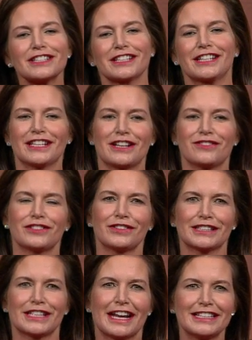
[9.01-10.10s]
lucky enough to
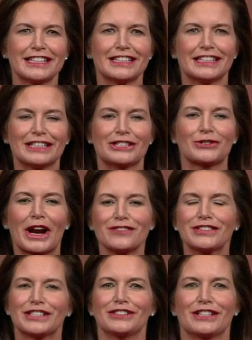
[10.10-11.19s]
visit AT&T's
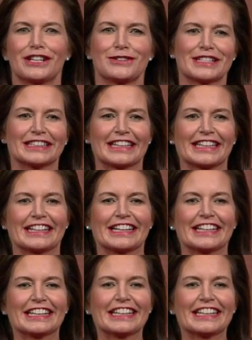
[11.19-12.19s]
Drive Studio in Atlanta.